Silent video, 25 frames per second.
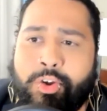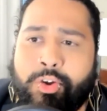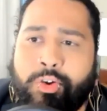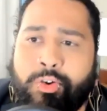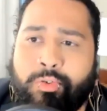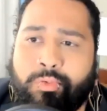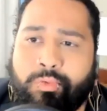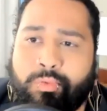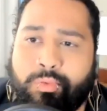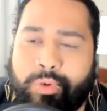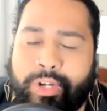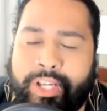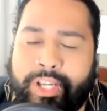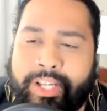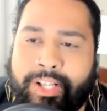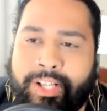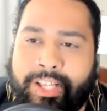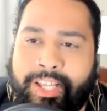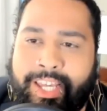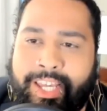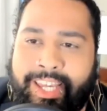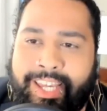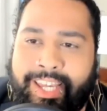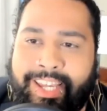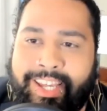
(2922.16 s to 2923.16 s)

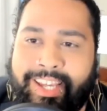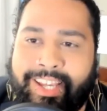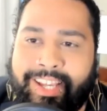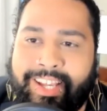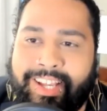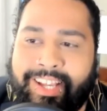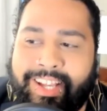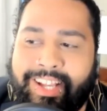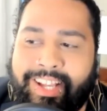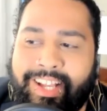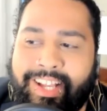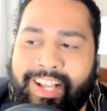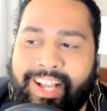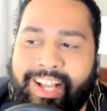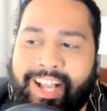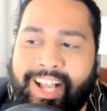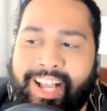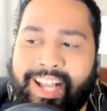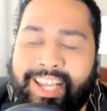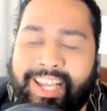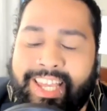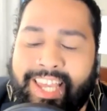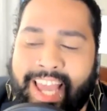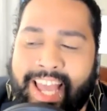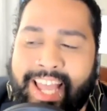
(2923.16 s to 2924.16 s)
really,
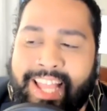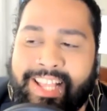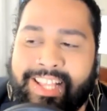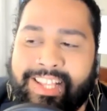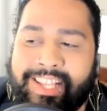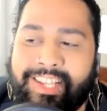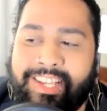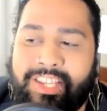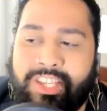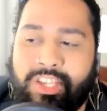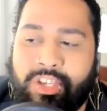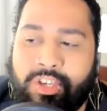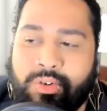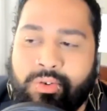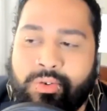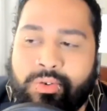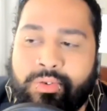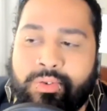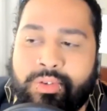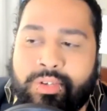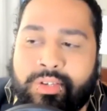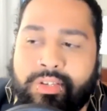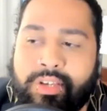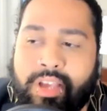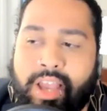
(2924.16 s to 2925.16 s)
again,
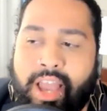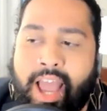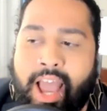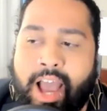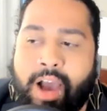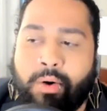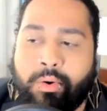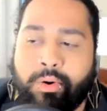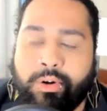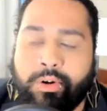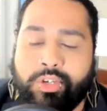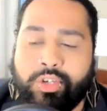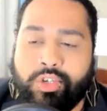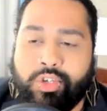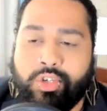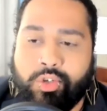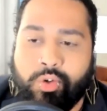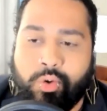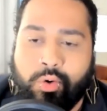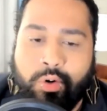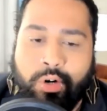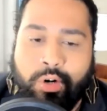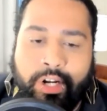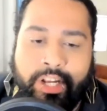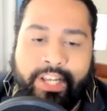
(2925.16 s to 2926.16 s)
use our
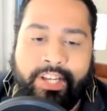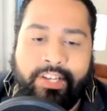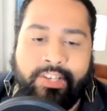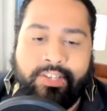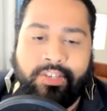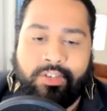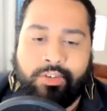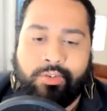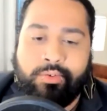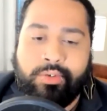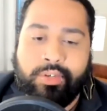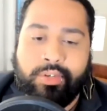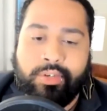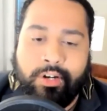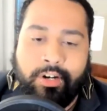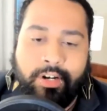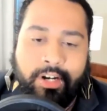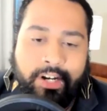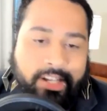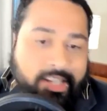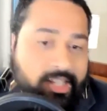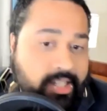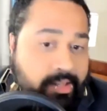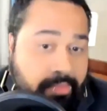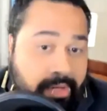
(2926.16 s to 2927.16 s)
stories, use our
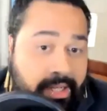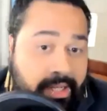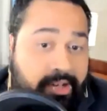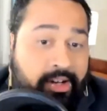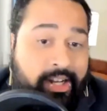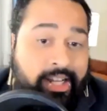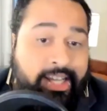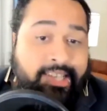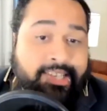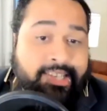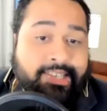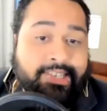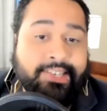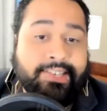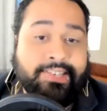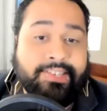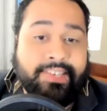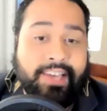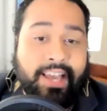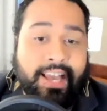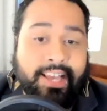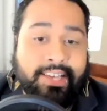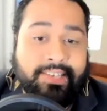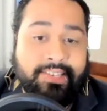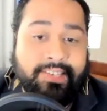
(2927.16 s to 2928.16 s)
experiences
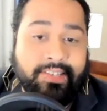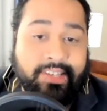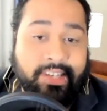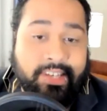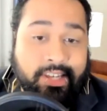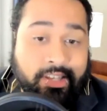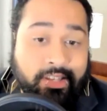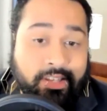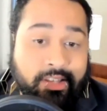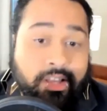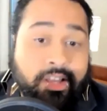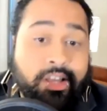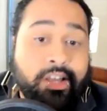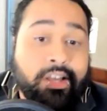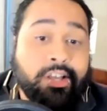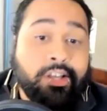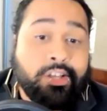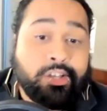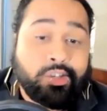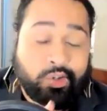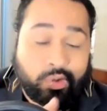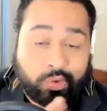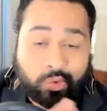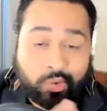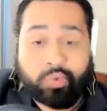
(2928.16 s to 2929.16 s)
as a
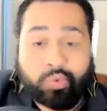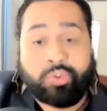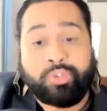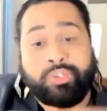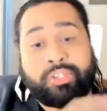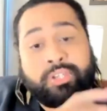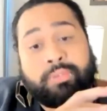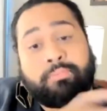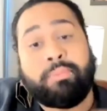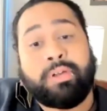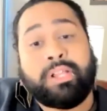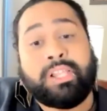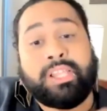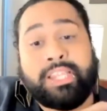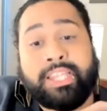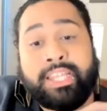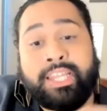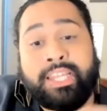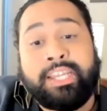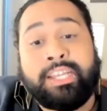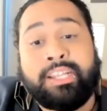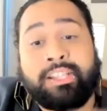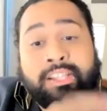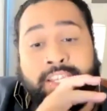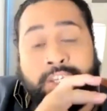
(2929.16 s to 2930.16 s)
tool to
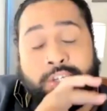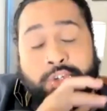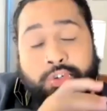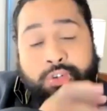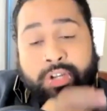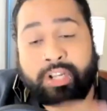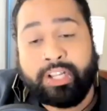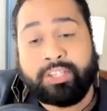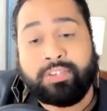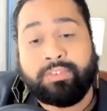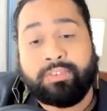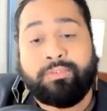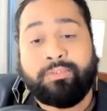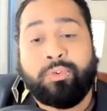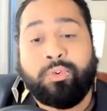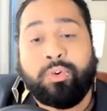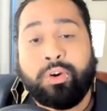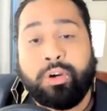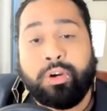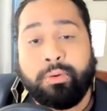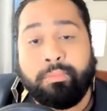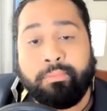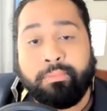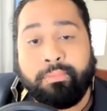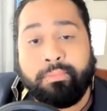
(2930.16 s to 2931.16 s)
politically
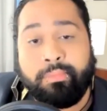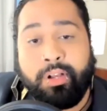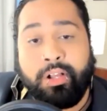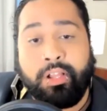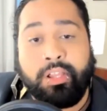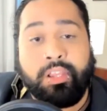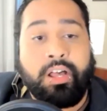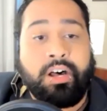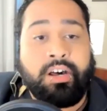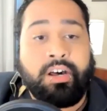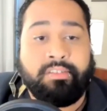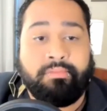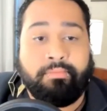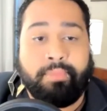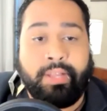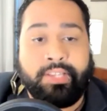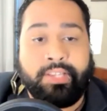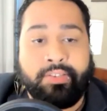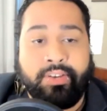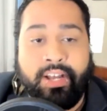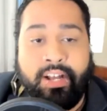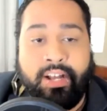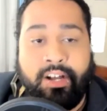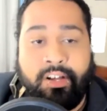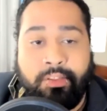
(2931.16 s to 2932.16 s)
transform a lot of
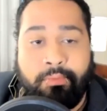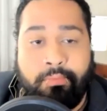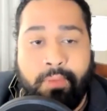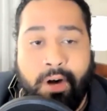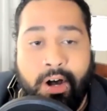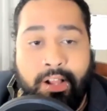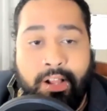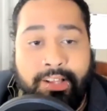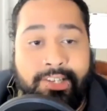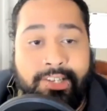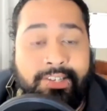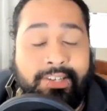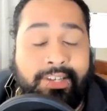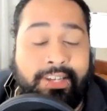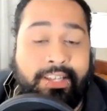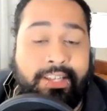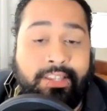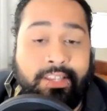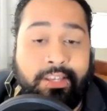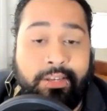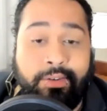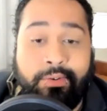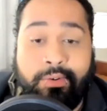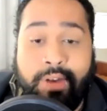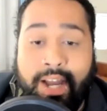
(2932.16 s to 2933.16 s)
mental health policy in
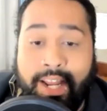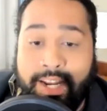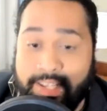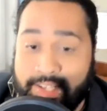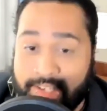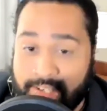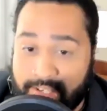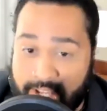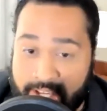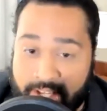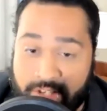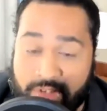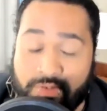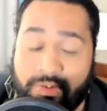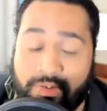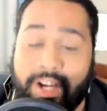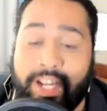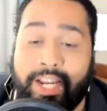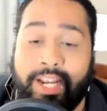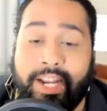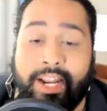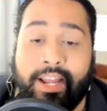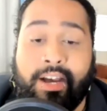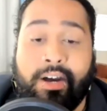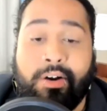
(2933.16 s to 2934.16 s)
the United States right
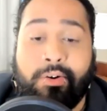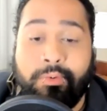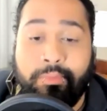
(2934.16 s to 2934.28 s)
now.